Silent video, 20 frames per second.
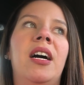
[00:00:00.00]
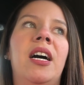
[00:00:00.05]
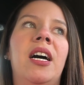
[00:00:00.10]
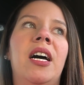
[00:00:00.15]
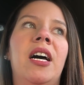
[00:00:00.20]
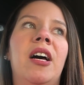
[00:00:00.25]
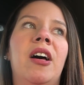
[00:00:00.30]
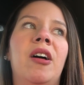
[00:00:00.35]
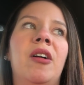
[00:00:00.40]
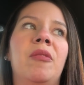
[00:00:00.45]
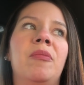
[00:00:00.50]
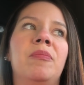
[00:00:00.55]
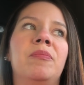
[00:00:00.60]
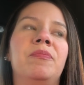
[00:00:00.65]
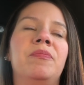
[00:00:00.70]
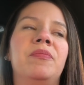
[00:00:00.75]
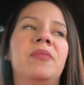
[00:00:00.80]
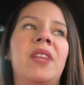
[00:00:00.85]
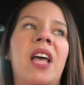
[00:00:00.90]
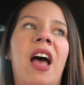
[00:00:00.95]

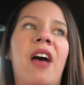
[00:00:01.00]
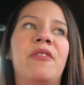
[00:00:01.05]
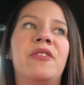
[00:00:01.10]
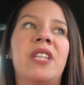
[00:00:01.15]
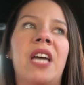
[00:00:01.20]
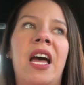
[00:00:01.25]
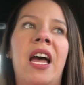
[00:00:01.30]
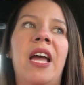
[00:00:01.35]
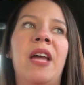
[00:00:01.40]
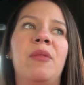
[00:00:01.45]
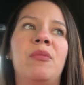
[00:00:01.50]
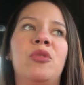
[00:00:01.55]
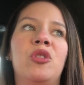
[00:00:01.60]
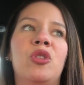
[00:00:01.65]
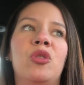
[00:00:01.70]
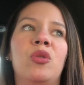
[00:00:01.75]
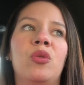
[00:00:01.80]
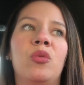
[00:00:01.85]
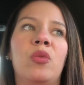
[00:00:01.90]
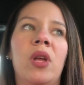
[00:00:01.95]
have time
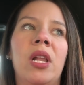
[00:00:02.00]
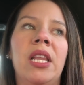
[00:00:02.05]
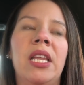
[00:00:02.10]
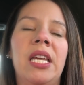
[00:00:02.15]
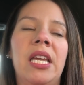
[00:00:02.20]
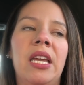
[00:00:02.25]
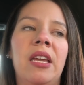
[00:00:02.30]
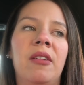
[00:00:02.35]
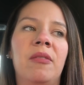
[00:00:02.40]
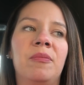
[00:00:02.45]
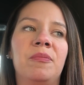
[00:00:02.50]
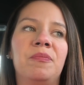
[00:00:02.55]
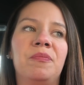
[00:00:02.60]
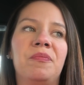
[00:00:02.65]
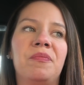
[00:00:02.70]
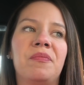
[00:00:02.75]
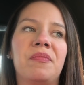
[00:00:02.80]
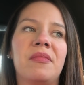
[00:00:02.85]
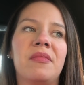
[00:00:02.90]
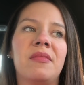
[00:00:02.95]
to really
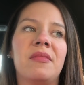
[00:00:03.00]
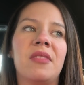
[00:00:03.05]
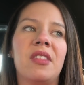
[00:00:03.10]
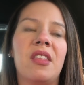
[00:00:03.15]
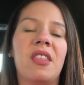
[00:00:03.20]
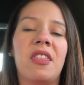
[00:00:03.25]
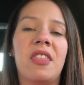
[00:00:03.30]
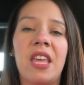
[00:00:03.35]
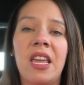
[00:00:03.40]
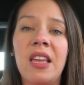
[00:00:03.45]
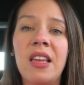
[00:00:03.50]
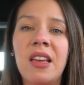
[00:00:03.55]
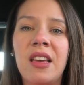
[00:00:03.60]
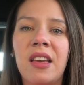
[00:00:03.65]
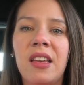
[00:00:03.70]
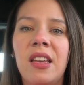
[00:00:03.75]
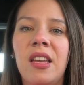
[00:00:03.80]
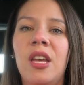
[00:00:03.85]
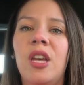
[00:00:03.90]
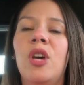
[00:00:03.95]

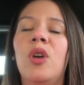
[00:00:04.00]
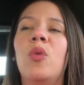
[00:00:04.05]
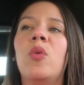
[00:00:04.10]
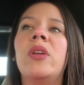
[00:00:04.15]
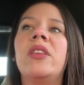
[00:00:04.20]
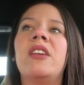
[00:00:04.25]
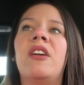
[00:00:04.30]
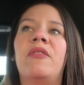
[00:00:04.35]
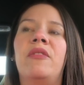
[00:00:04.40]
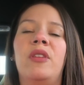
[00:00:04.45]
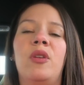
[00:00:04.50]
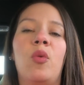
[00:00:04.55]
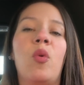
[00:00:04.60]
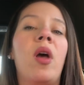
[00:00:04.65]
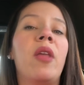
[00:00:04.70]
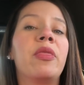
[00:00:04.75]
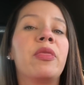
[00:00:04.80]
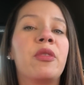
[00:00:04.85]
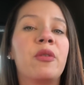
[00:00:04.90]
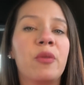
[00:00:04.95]
think. We definitely
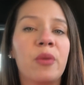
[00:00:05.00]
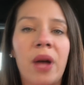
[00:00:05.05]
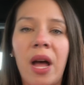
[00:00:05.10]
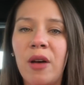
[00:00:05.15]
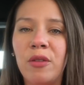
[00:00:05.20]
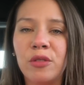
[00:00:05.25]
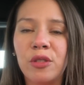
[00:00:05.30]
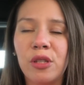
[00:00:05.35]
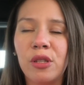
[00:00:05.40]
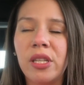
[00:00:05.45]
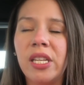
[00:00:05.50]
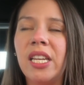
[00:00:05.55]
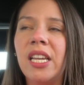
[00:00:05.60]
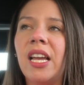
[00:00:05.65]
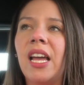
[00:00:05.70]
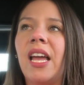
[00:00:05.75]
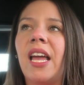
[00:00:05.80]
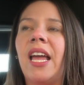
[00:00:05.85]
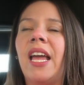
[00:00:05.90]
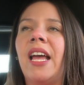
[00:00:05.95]
went through
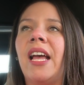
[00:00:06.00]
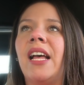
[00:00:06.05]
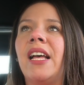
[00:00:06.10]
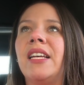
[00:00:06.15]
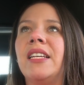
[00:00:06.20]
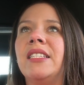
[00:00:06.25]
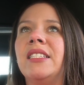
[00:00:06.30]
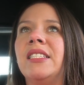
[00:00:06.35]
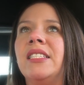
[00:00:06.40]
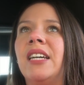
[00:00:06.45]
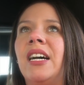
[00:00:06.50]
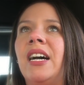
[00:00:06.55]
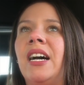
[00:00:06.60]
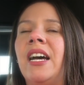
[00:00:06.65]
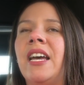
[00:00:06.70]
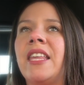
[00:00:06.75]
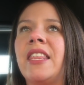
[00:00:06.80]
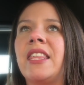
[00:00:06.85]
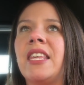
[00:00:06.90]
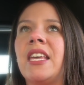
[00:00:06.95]
counseling, and
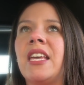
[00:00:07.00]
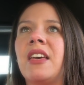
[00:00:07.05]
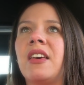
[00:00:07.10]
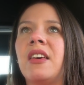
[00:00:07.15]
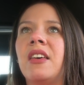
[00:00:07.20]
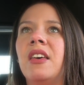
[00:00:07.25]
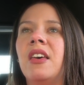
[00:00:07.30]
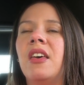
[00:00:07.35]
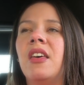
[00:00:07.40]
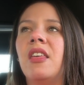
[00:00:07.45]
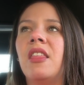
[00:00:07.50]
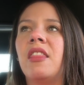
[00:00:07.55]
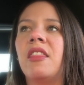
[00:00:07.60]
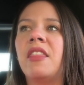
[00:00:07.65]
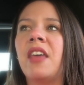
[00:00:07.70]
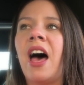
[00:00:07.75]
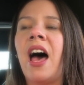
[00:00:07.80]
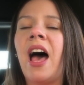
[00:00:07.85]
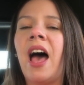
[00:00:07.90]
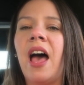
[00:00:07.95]
I think
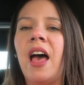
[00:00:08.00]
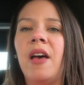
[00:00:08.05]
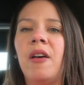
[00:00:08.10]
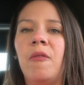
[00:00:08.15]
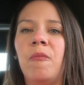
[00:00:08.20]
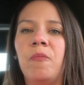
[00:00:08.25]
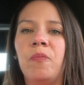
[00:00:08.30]
that